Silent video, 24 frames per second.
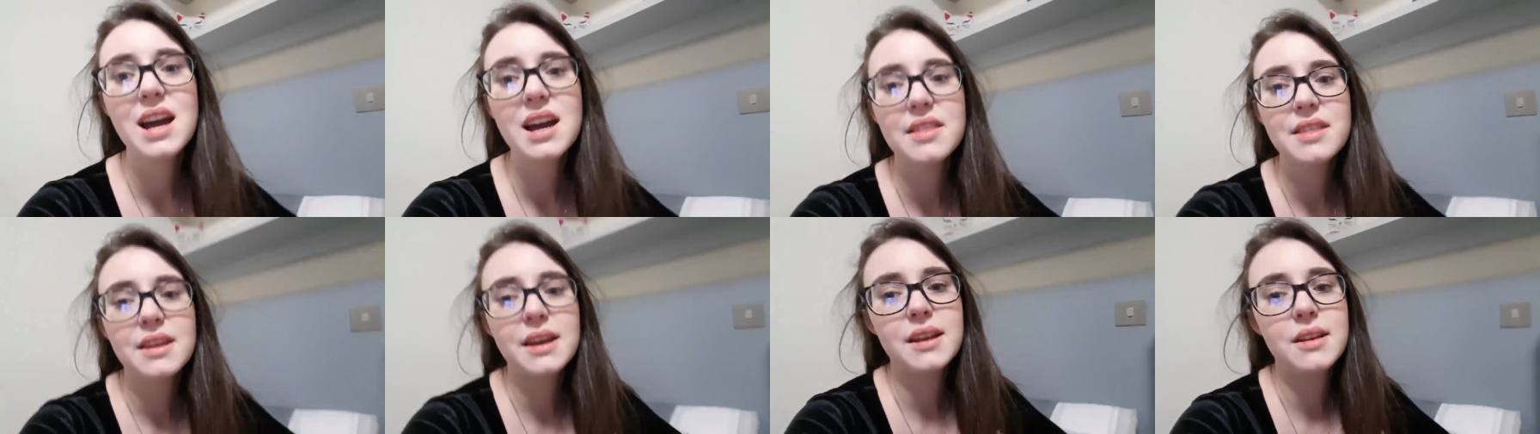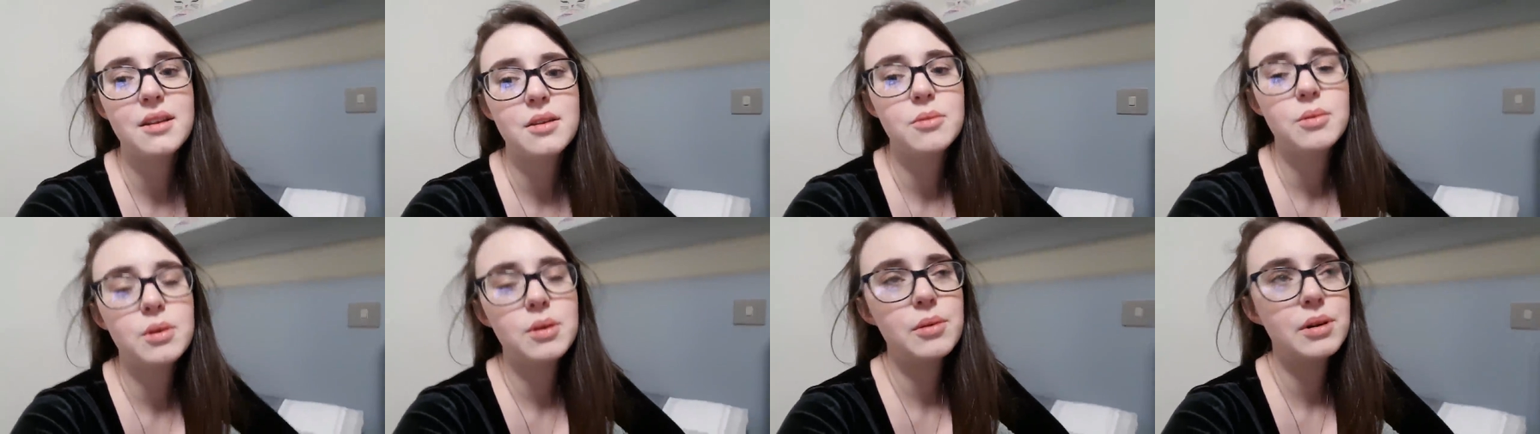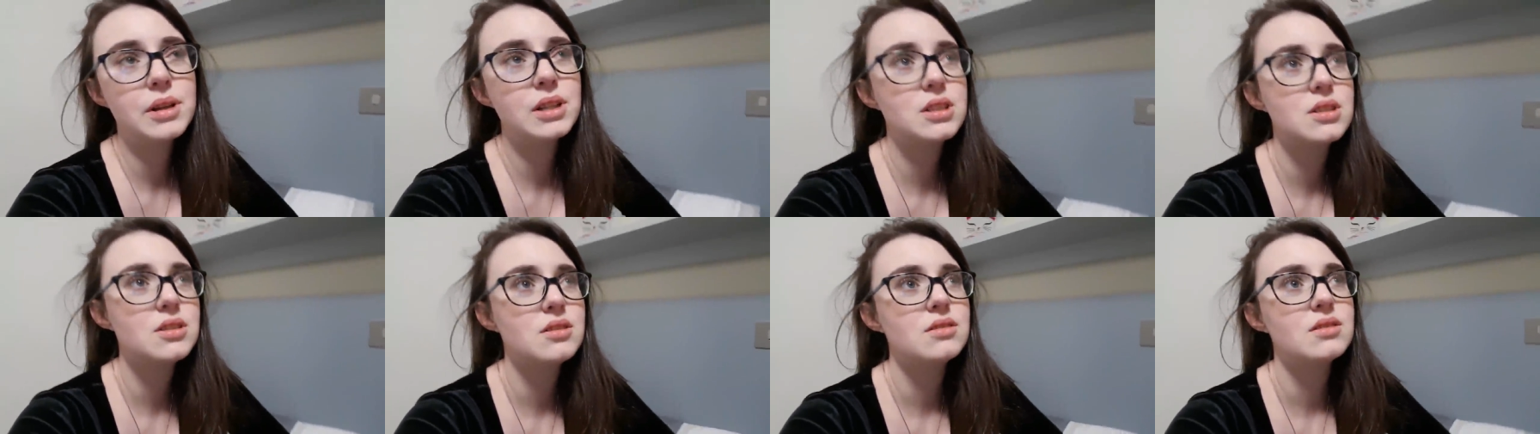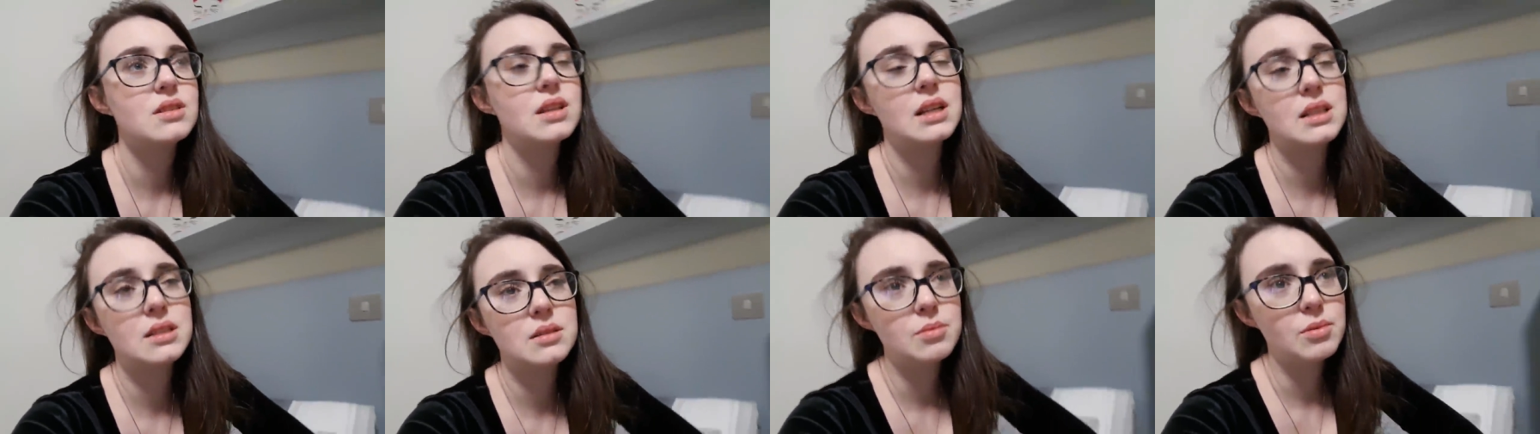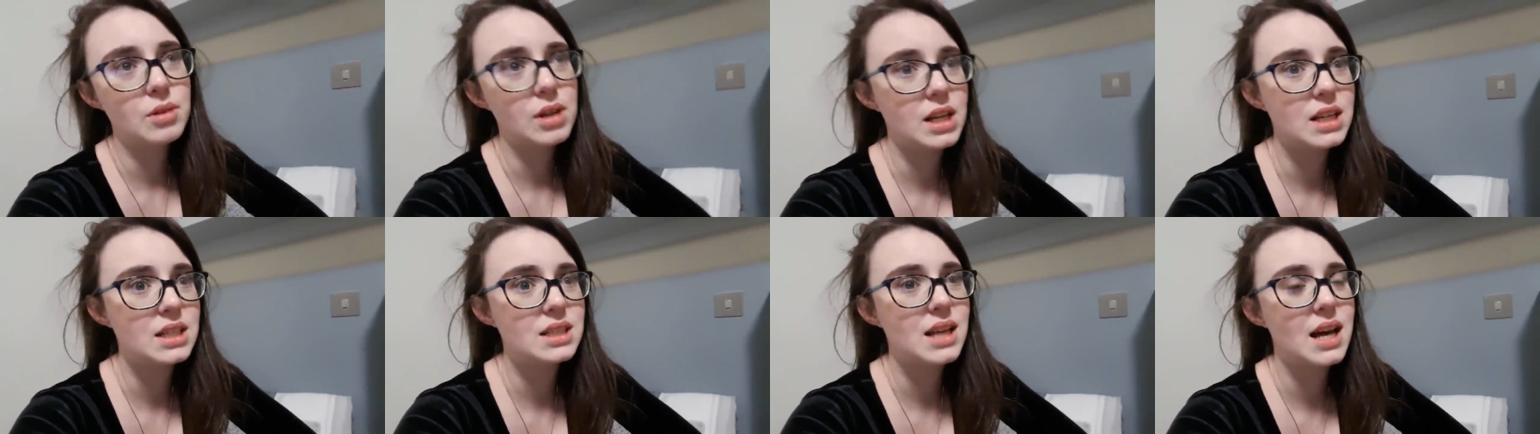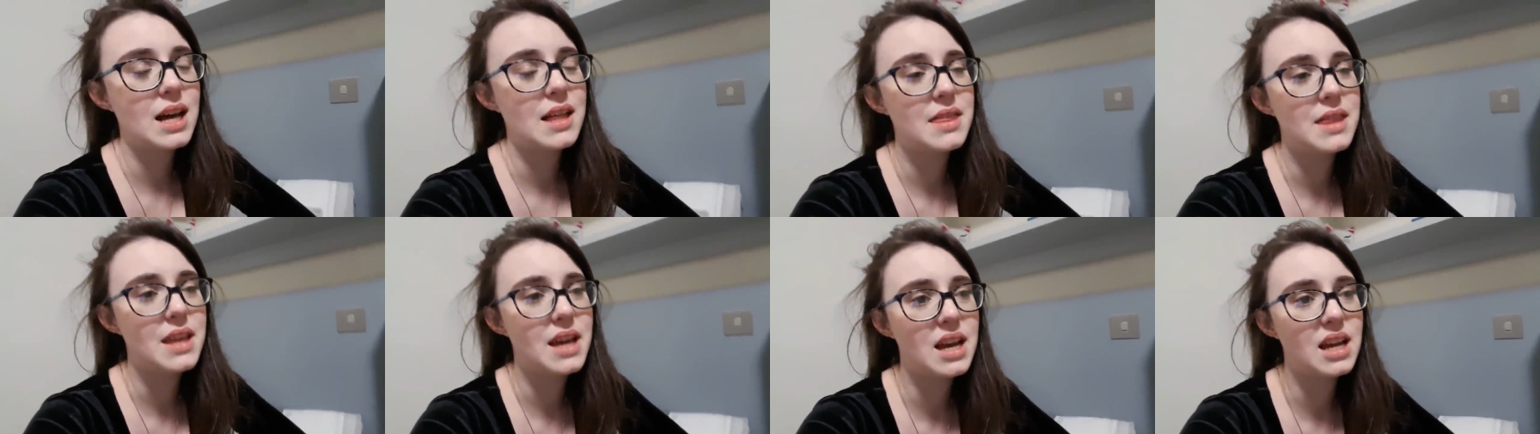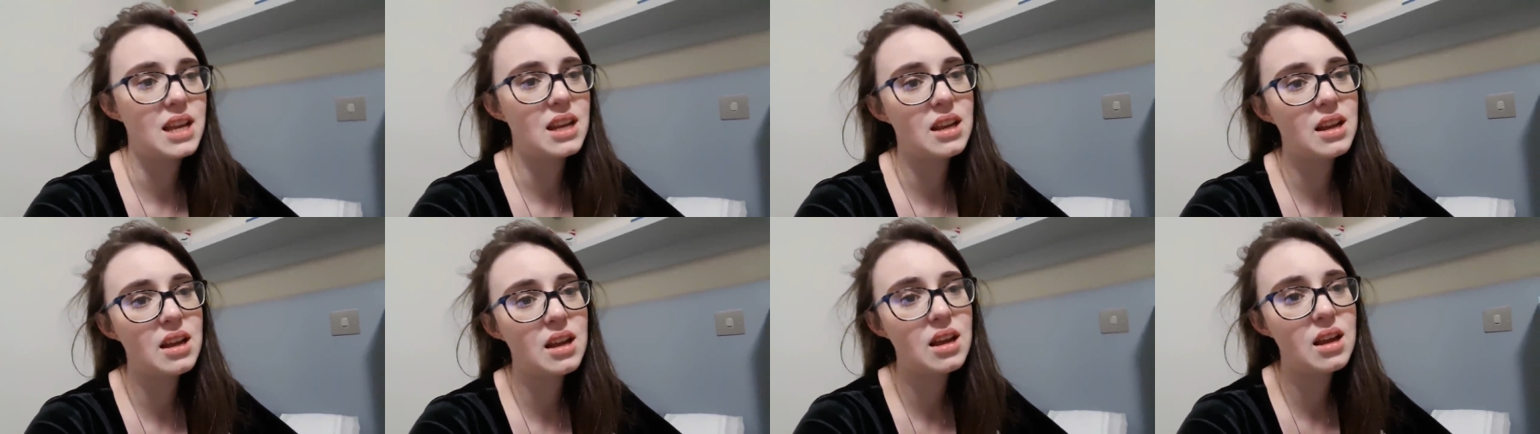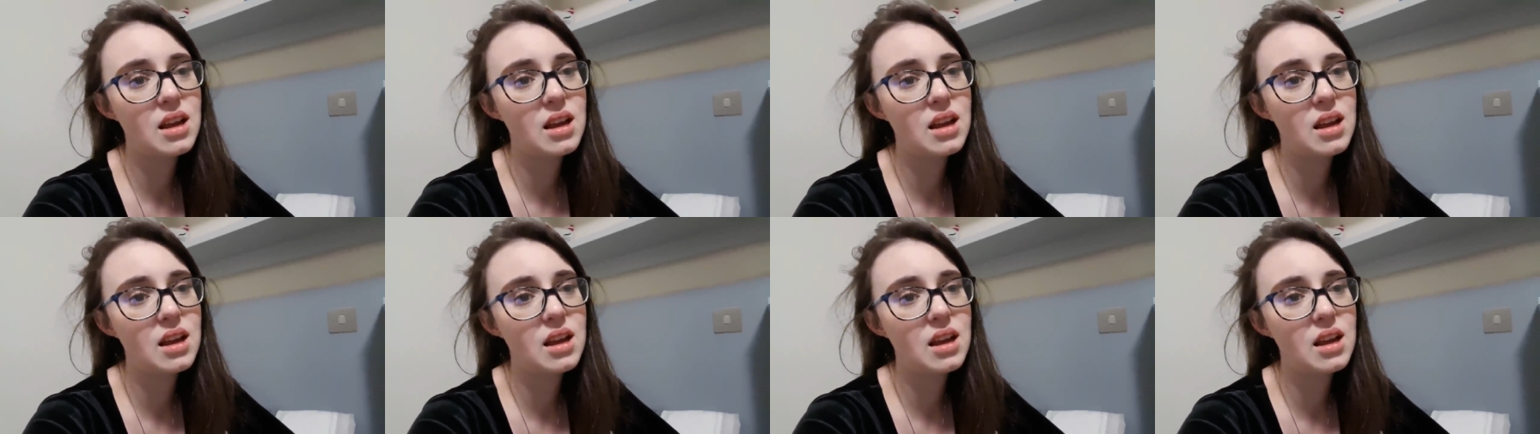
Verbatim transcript: then we went to Sainsbury's and then